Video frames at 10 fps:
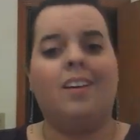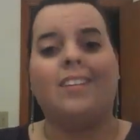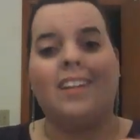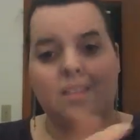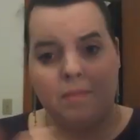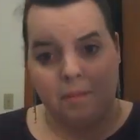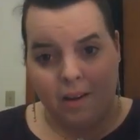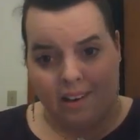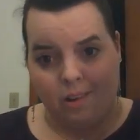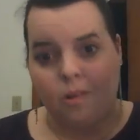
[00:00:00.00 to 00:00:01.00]
That's my
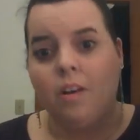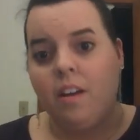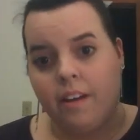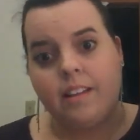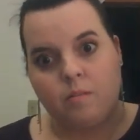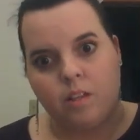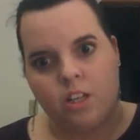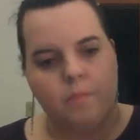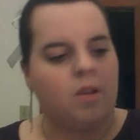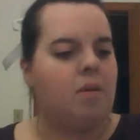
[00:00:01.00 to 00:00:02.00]
motto. That's why I
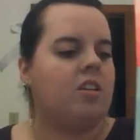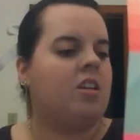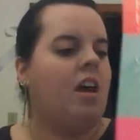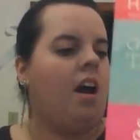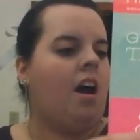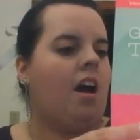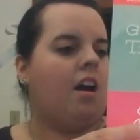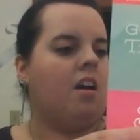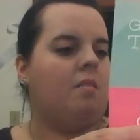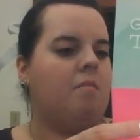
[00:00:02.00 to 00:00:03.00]
shop so much
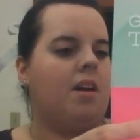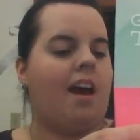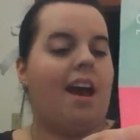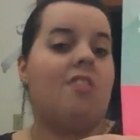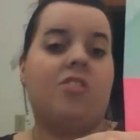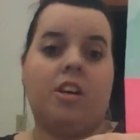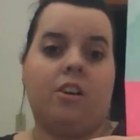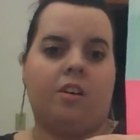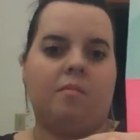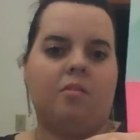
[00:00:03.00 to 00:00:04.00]
um, and the
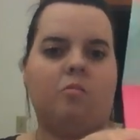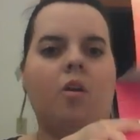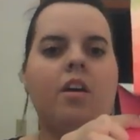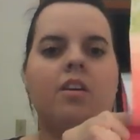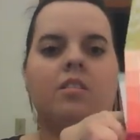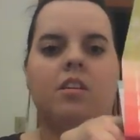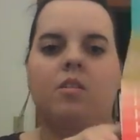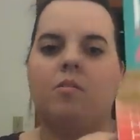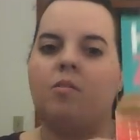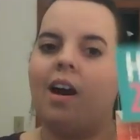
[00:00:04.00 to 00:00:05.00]
agreement rule.
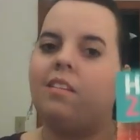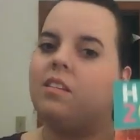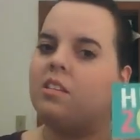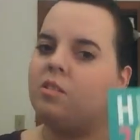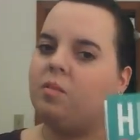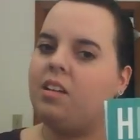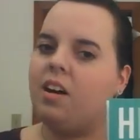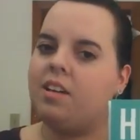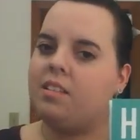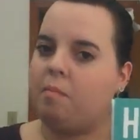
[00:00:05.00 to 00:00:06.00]
So I think these are
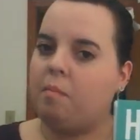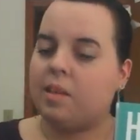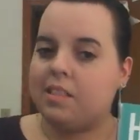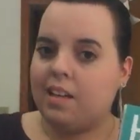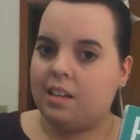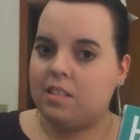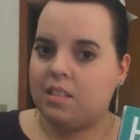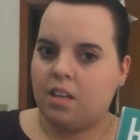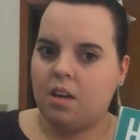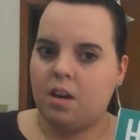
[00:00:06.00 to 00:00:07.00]
really awesome. I'm excited
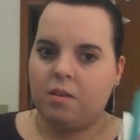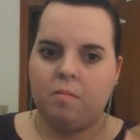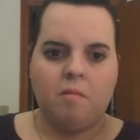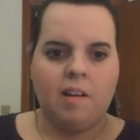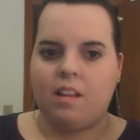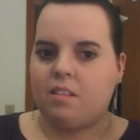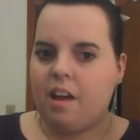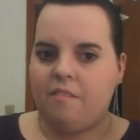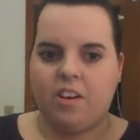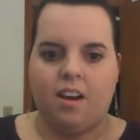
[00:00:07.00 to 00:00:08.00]
to put them around.
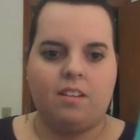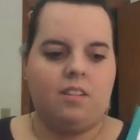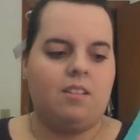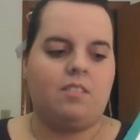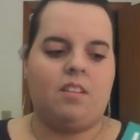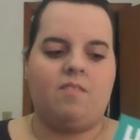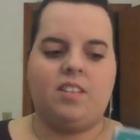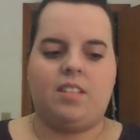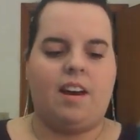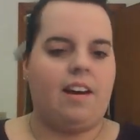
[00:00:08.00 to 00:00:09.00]
Love the colors, love
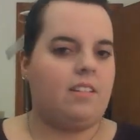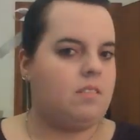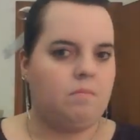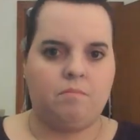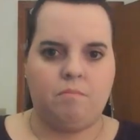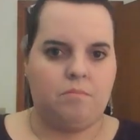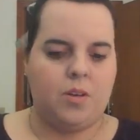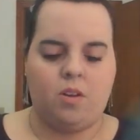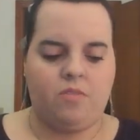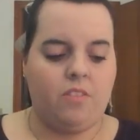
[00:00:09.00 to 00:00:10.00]
the size.
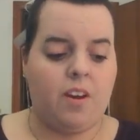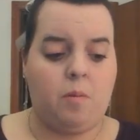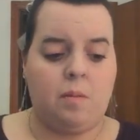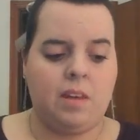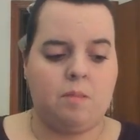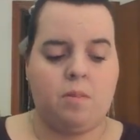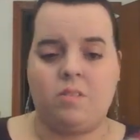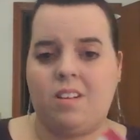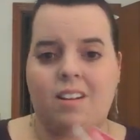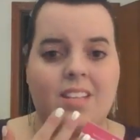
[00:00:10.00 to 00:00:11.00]
Beautiful. If I want to make them
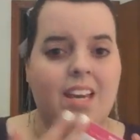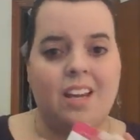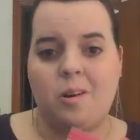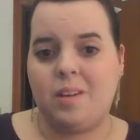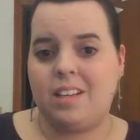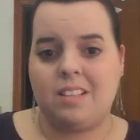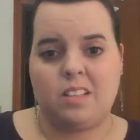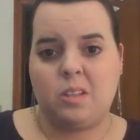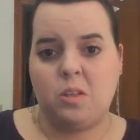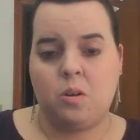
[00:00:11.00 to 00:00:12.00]
postcards, I can always
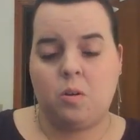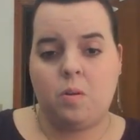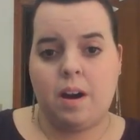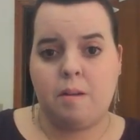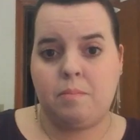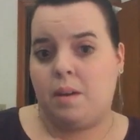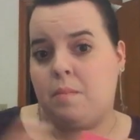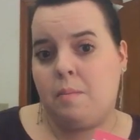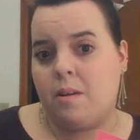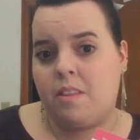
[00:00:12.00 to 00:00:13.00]
glue um, plain
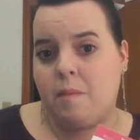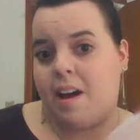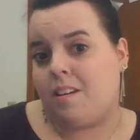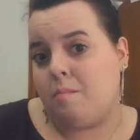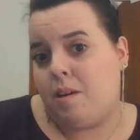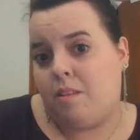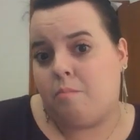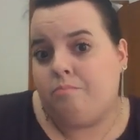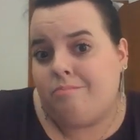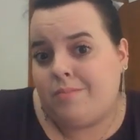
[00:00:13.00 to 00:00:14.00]
paper on the back and mail
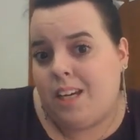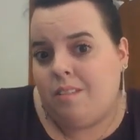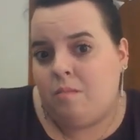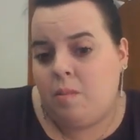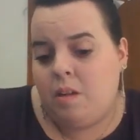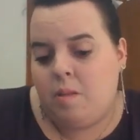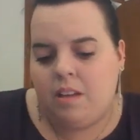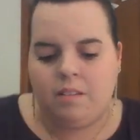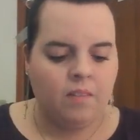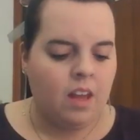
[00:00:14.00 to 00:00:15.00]
them. Ah, win
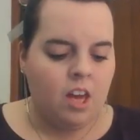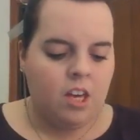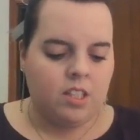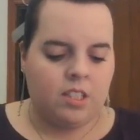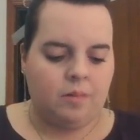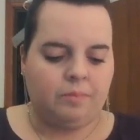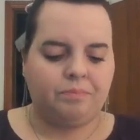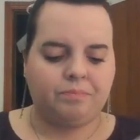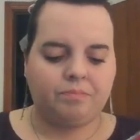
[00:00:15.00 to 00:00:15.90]
win. So,